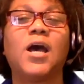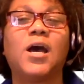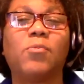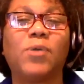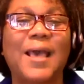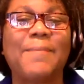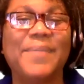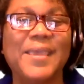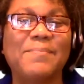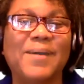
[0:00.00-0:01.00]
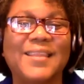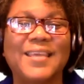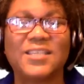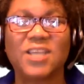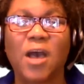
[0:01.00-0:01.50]
what I mean by
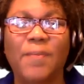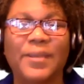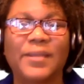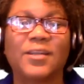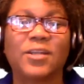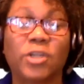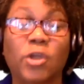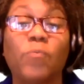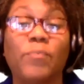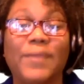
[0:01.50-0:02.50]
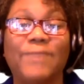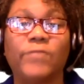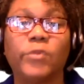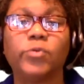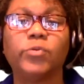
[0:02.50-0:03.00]
that topic, don't be
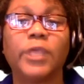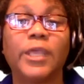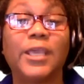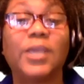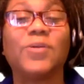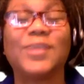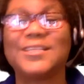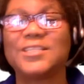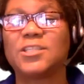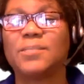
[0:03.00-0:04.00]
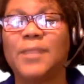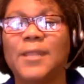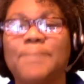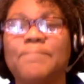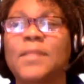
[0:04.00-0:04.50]
fooled, here in just a
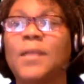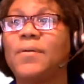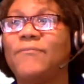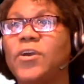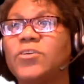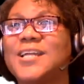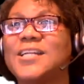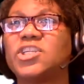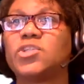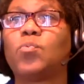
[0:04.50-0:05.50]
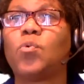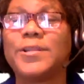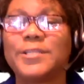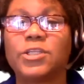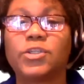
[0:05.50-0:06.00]
minute. But first, I just
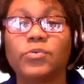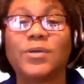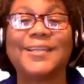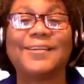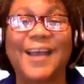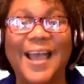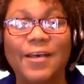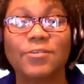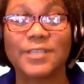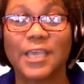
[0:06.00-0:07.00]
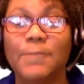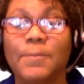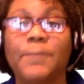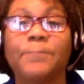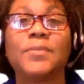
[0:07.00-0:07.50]
wanted to do a little
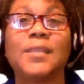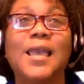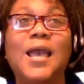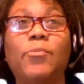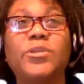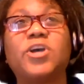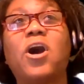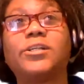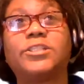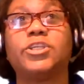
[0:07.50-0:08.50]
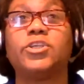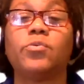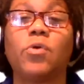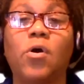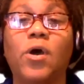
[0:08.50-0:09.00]
housekeeping. We talked to
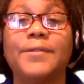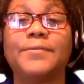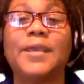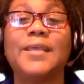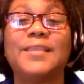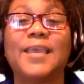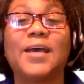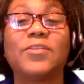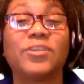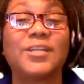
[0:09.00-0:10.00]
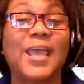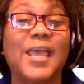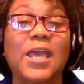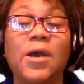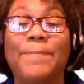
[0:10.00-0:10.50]
you on the other
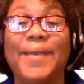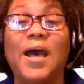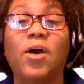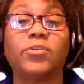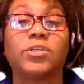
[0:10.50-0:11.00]
day about